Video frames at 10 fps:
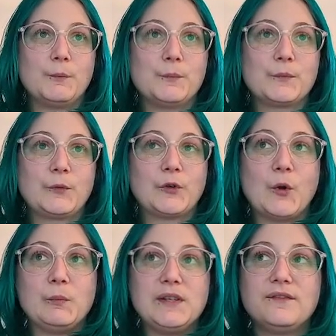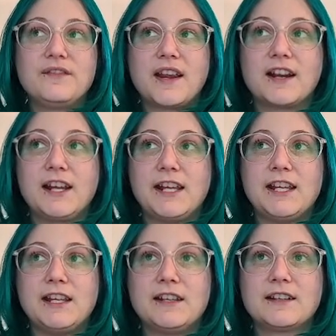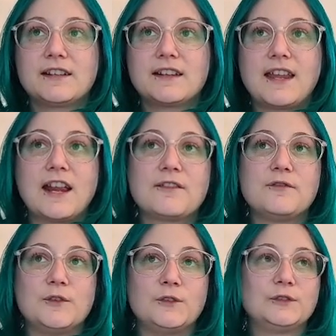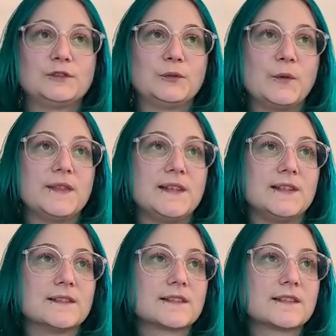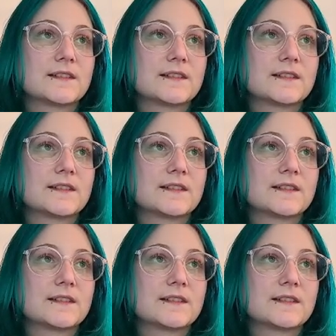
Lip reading: So be very careful with these.